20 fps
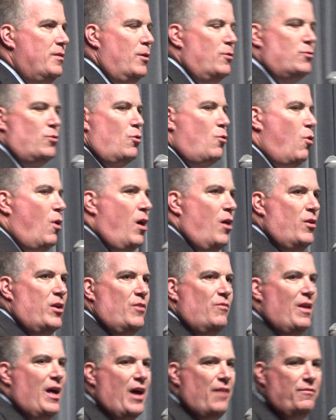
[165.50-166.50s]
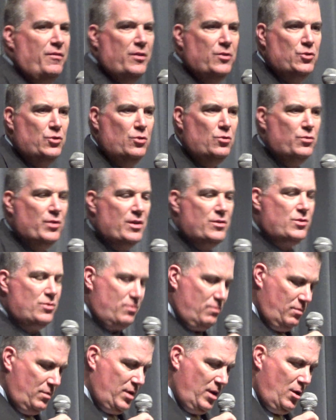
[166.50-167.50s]
Those are quality of life issues.
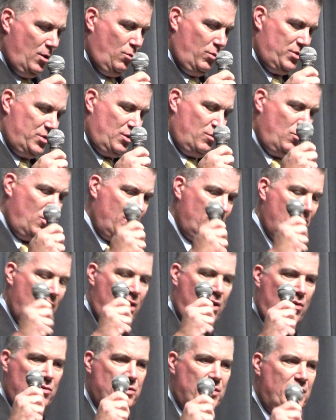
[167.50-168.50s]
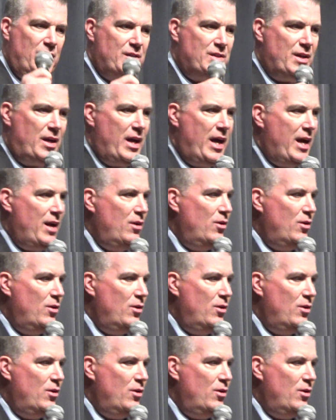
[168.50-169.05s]
That's, you know, when someone calls and they say, hey,